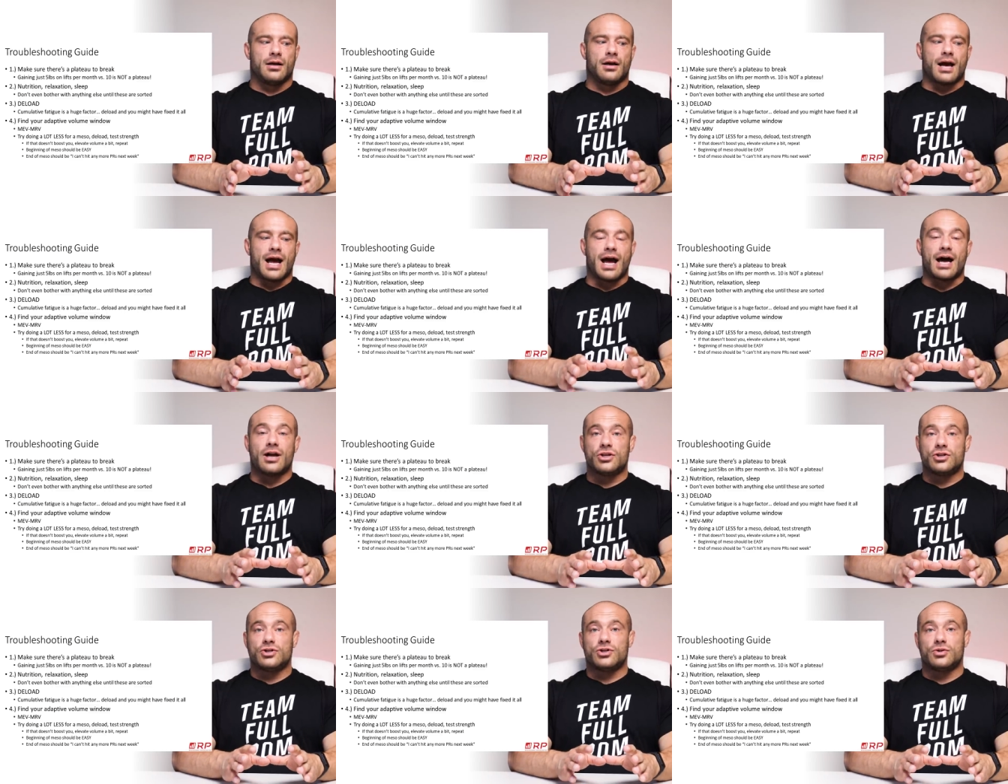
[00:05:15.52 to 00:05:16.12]

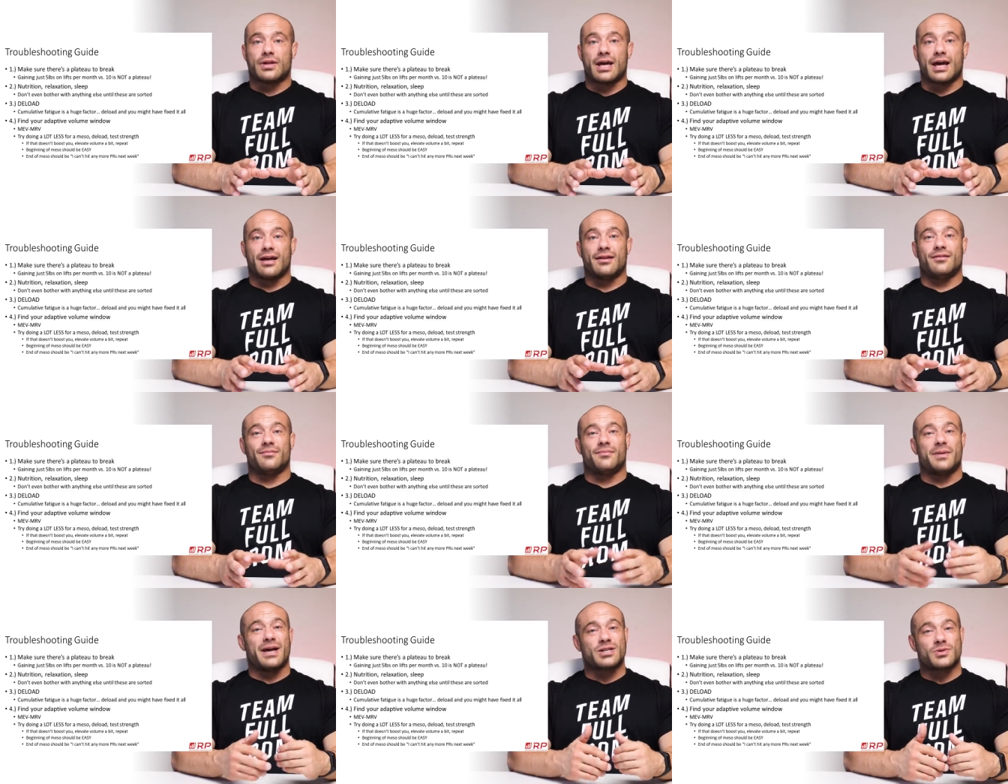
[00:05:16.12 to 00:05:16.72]
How do you do that?
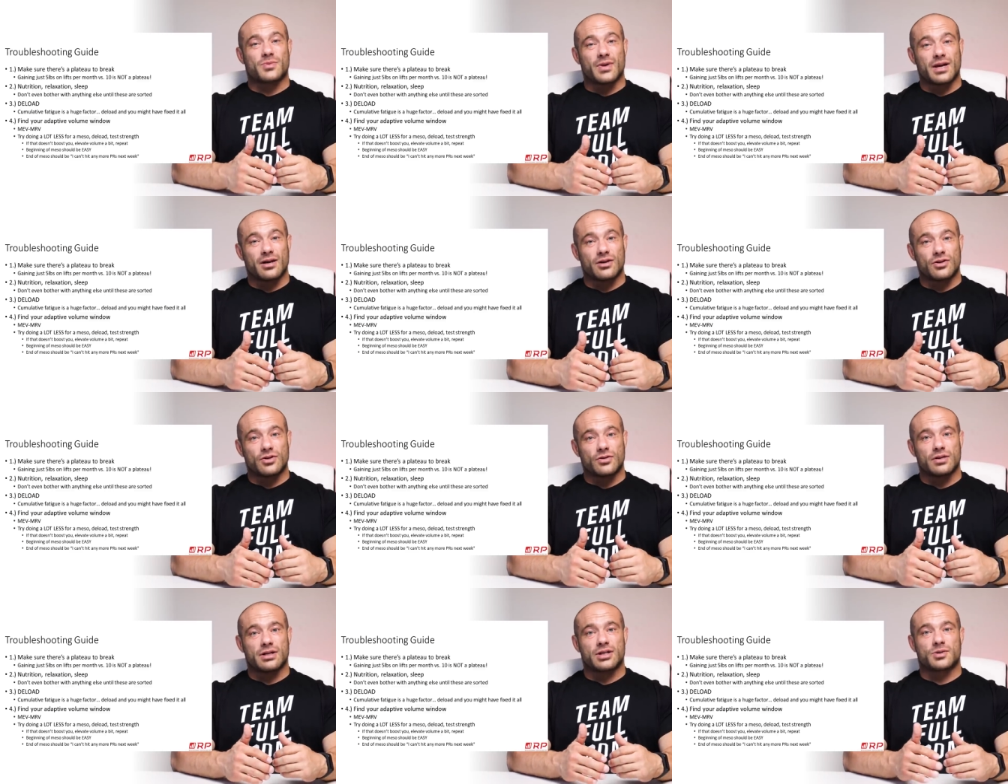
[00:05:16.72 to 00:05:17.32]
The best way to
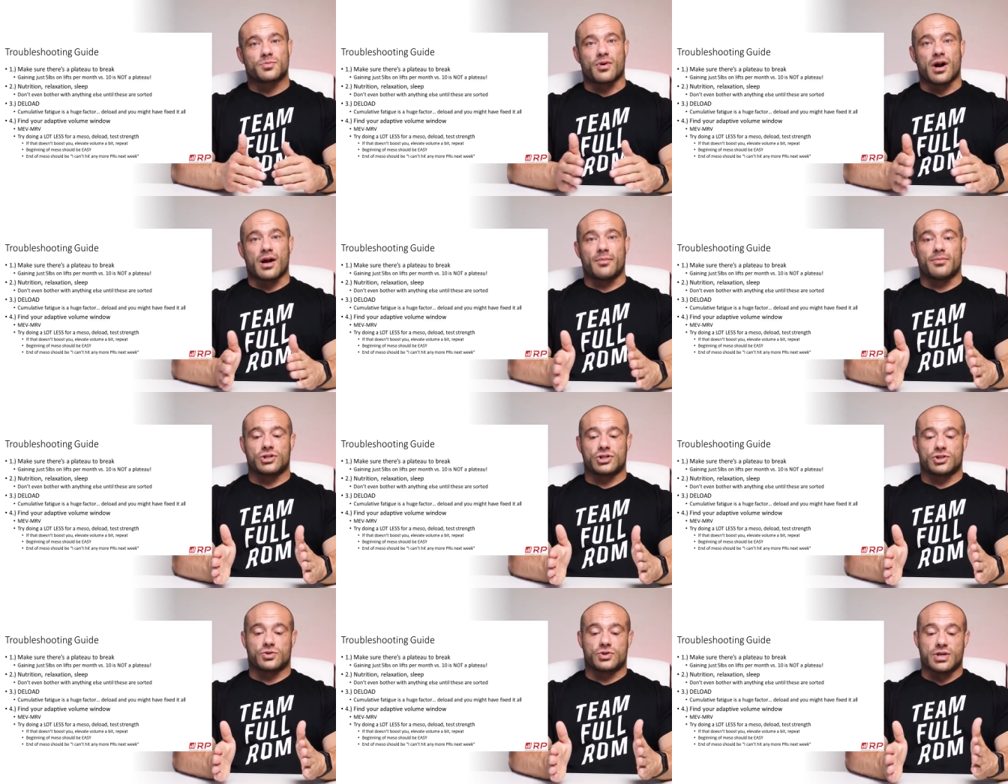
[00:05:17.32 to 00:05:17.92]
do it is
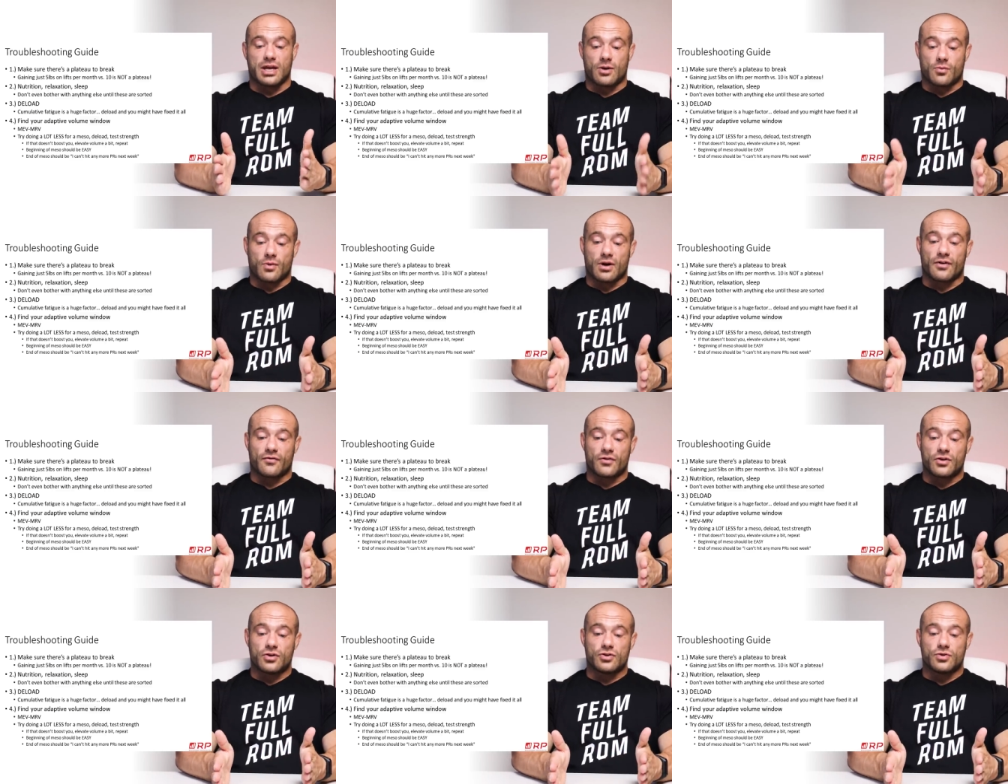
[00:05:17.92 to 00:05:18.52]
probably just take
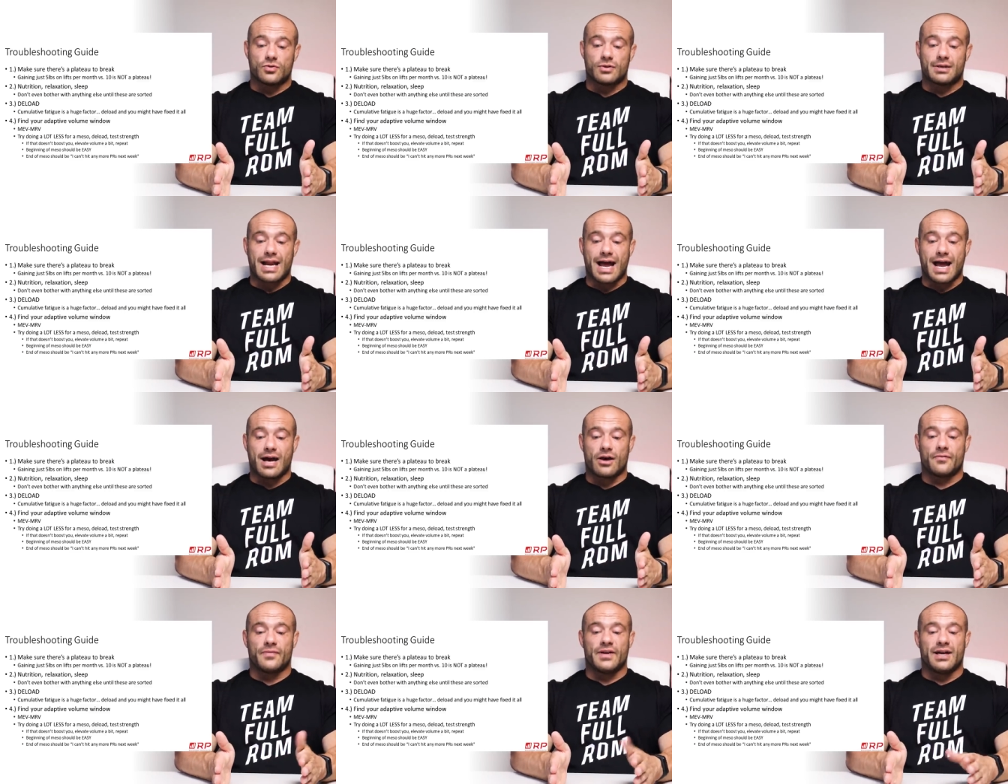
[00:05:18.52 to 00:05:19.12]
whatever you're doing
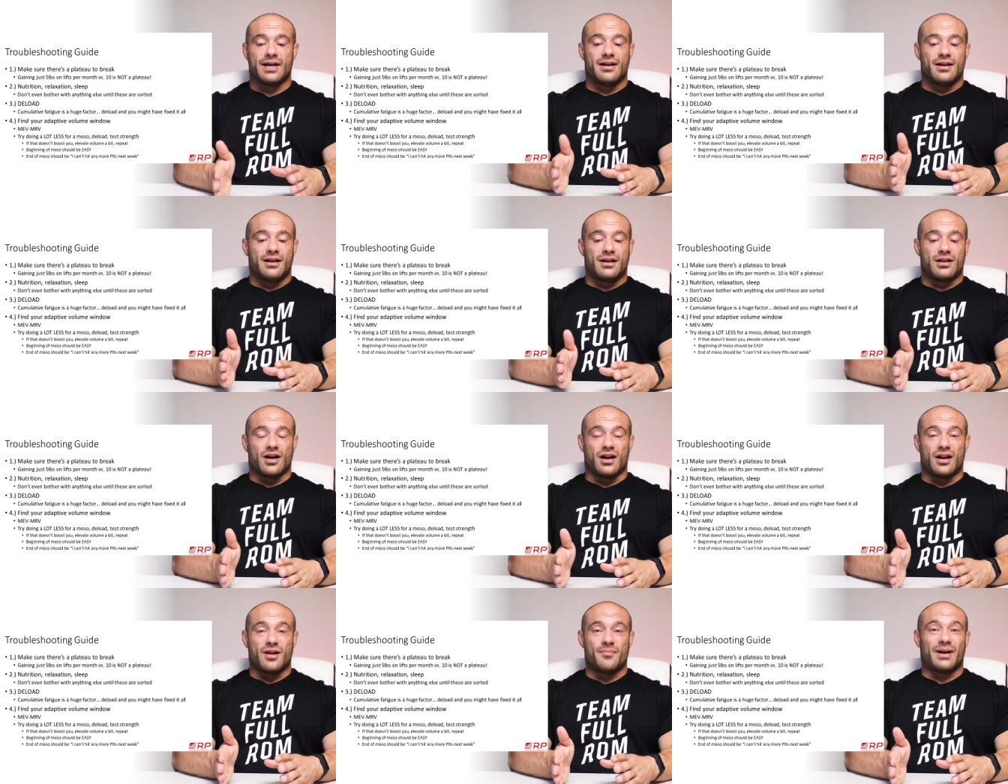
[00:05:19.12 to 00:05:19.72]
now,
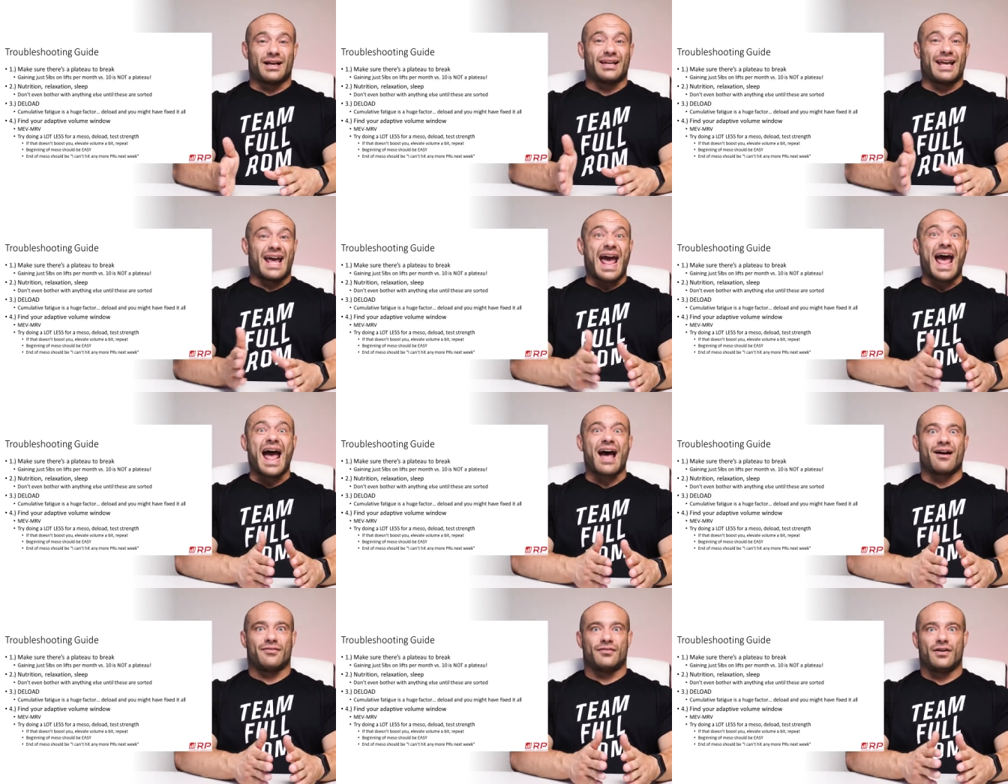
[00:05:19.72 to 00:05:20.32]
cut it by
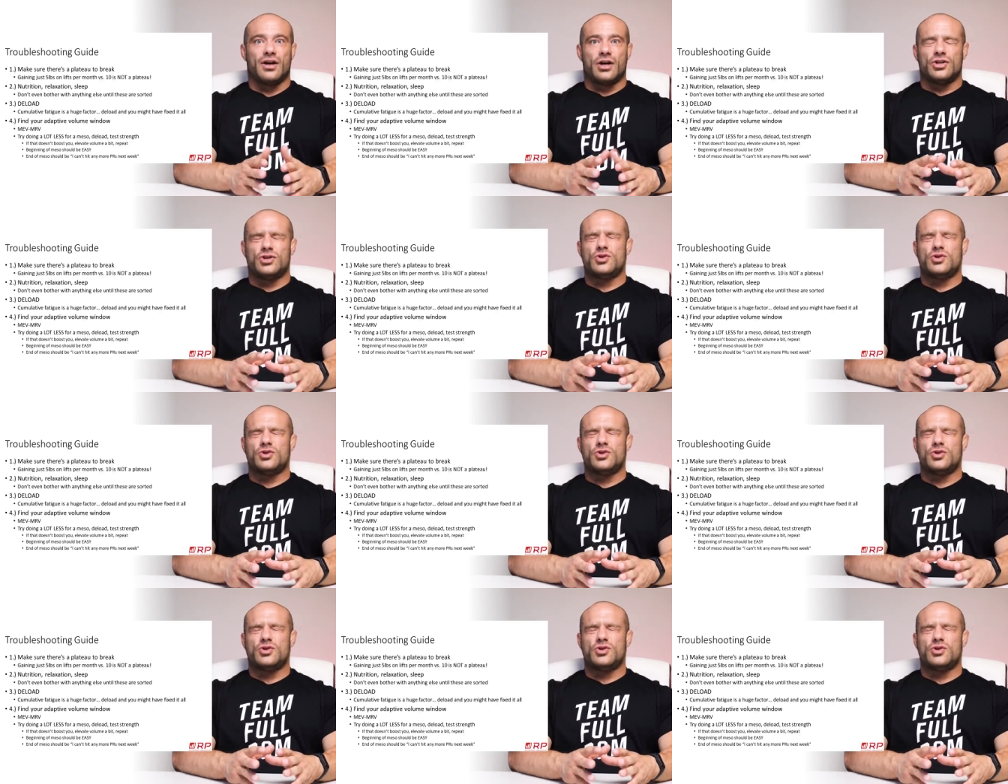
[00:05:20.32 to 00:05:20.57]
half.